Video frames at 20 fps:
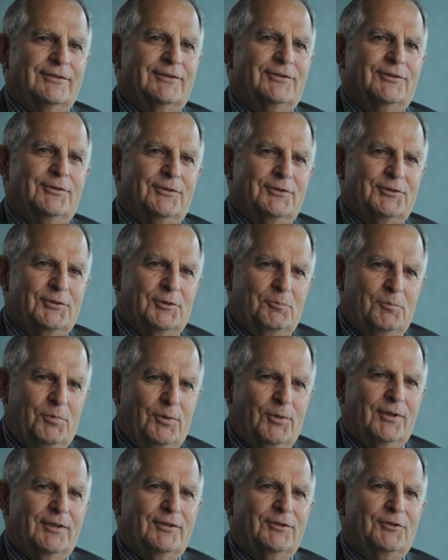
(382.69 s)
So it's
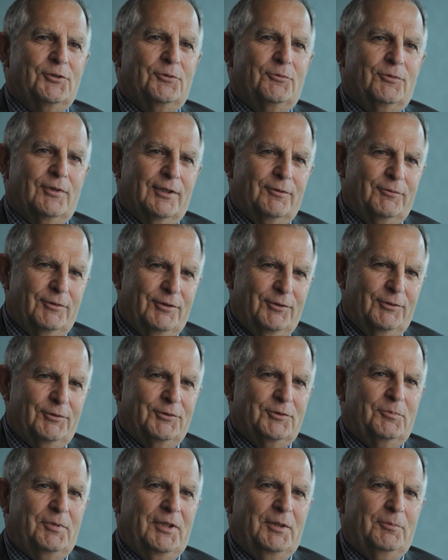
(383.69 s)
important to work with
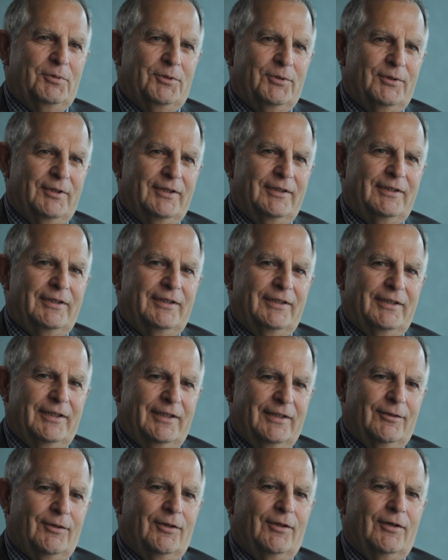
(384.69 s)
those people and
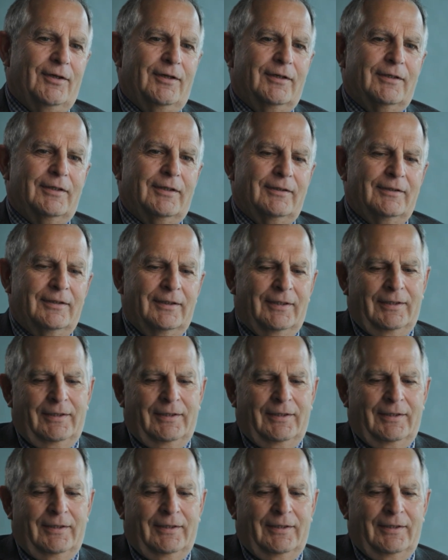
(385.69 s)
get along. And,